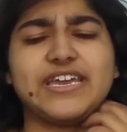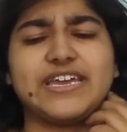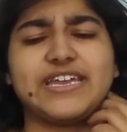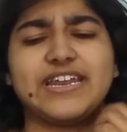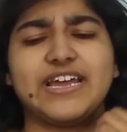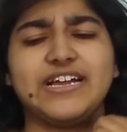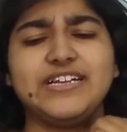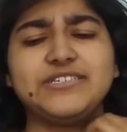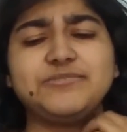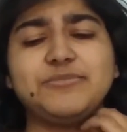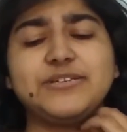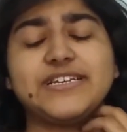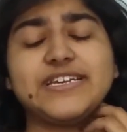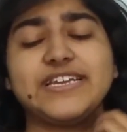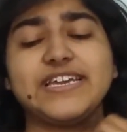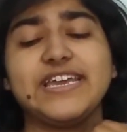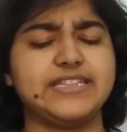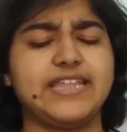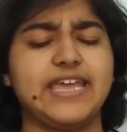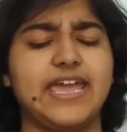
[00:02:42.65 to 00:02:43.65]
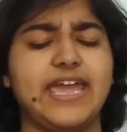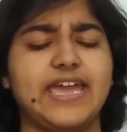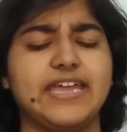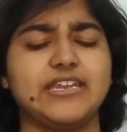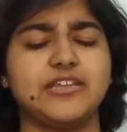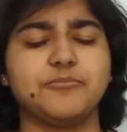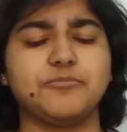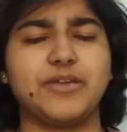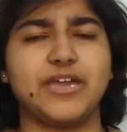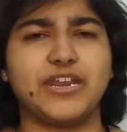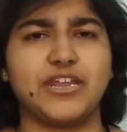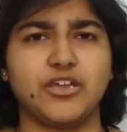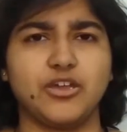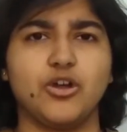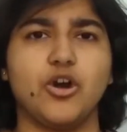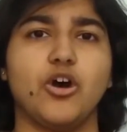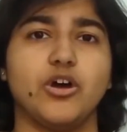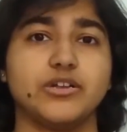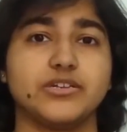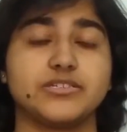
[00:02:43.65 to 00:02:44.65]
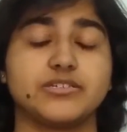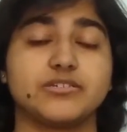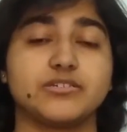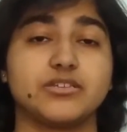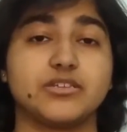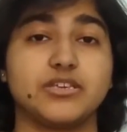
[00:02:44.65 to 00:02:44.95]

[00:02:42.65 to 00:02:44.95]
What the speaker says: and ultimately they end up getting caught.